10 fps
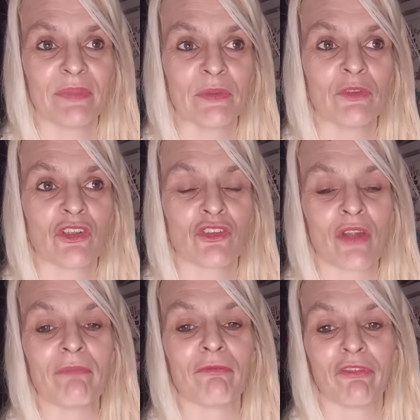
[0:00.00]
build your
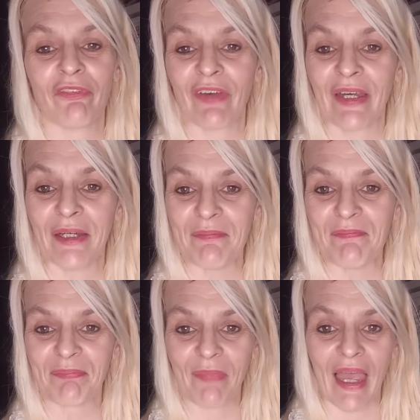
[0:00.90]
strength.
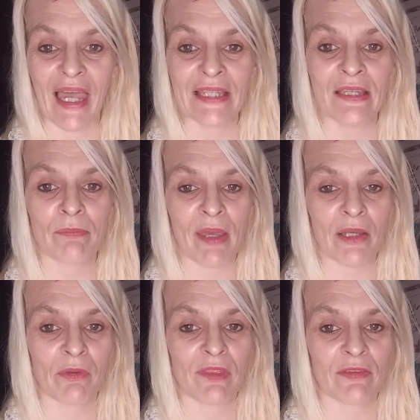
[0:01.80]
Um, Haley's
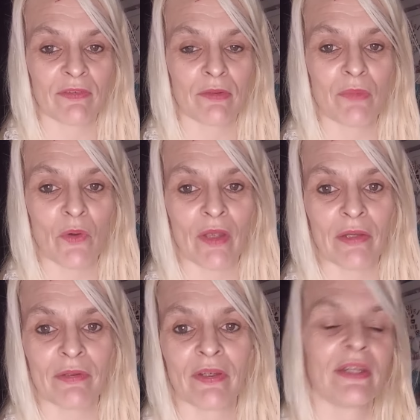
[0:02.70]
back with us
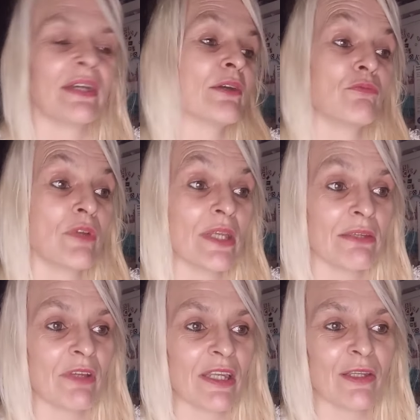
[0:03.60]
tomorrow.
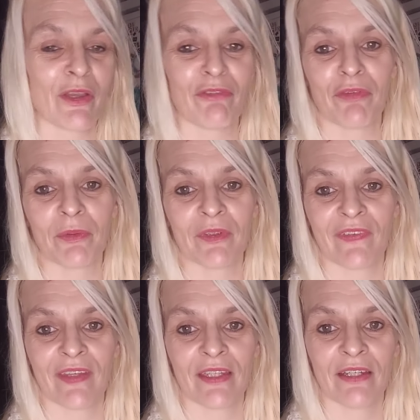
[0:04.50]
Really really looking forward to
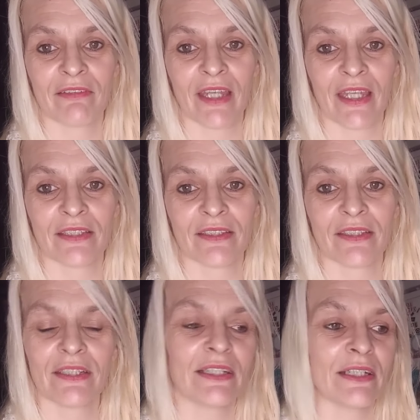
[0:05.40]
seeing her again
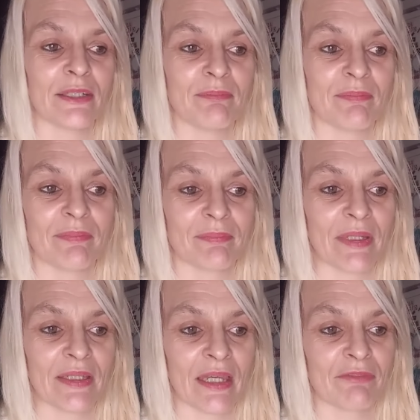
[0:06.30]
um,
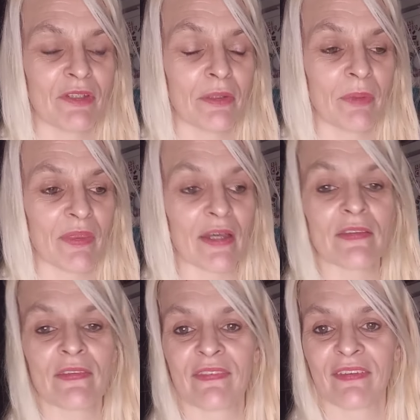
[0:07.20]
and having her with
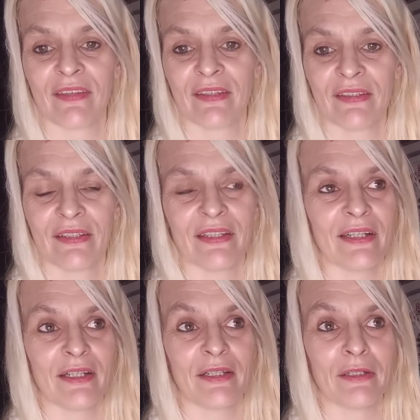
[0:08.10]
us.
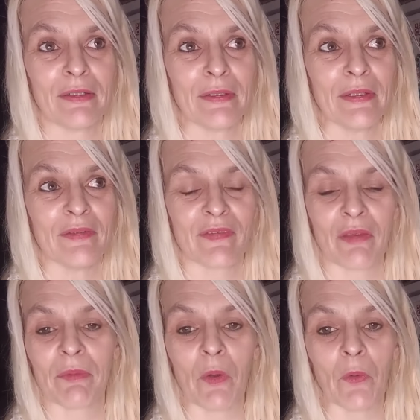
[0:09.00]
Uh,
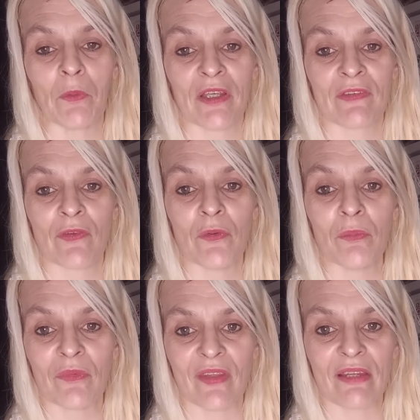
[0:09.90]
so we got all our
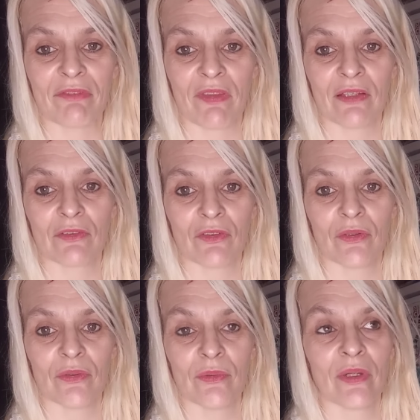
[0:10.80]
Zooms and everything to
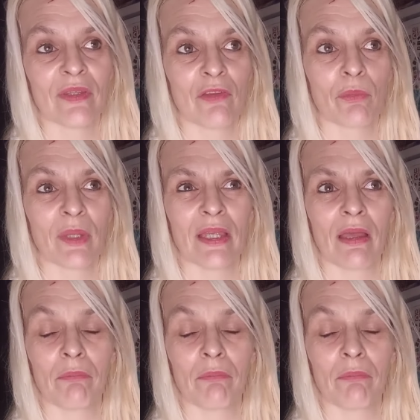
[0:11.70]
do this week.